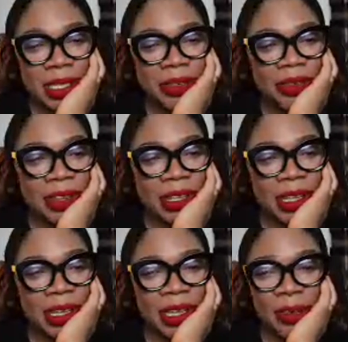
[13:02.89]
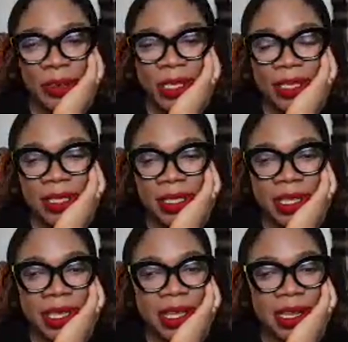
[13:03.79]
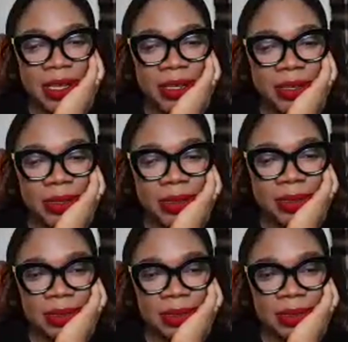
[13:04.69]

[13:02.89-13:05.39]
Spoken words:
If you're here, please say hello.